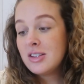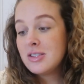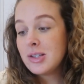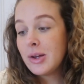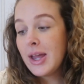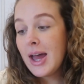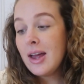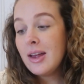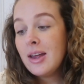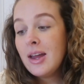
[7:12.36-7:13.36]
So
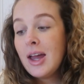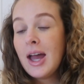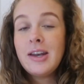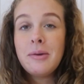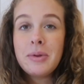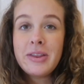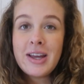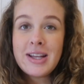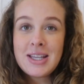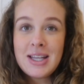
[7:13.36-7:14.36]
yeah. And number
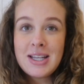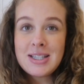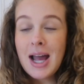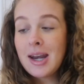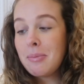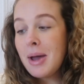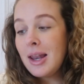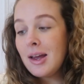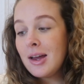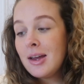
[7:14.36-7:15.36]
13 is
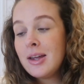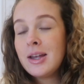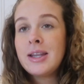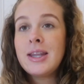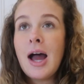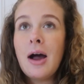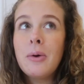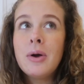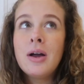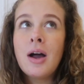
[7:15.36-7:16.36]
Annabella.
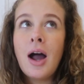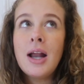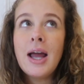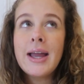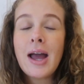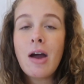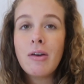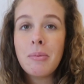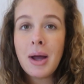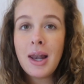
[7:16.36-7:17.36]
Now I like
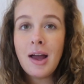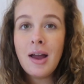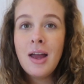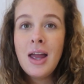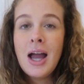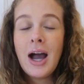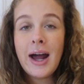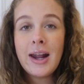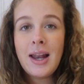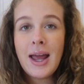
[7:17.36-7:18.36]
Arabella
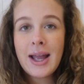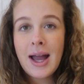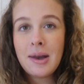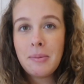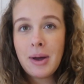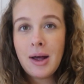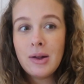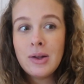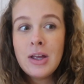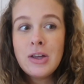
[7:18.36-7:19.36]
and I like
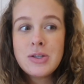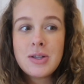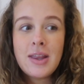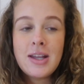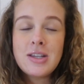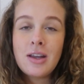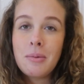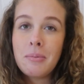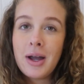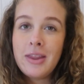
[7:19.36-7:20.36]
Annabelle, so then to
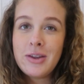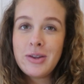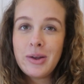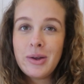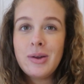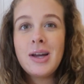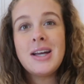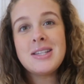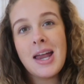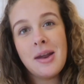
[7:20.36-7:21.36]
combine the two
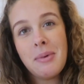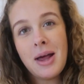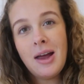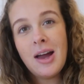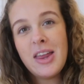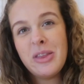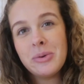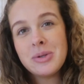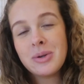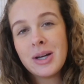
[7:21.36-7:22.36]
as Annabella I
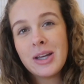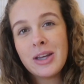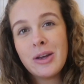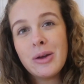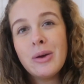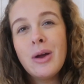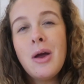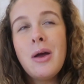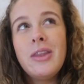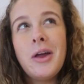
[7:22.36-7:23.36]
thought was quite cute.
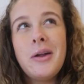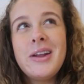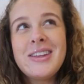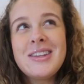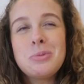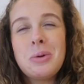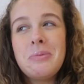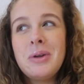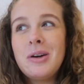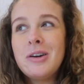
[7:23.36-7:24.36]
The only thing that's put
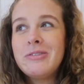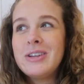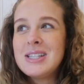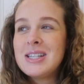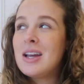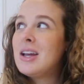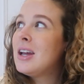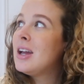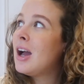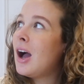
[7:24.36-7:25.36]
me off is
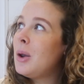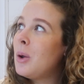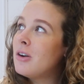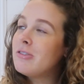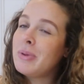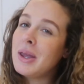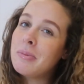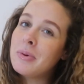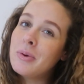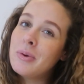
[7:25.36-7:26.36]
a lot of
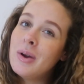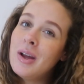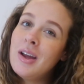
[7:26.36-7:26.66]
people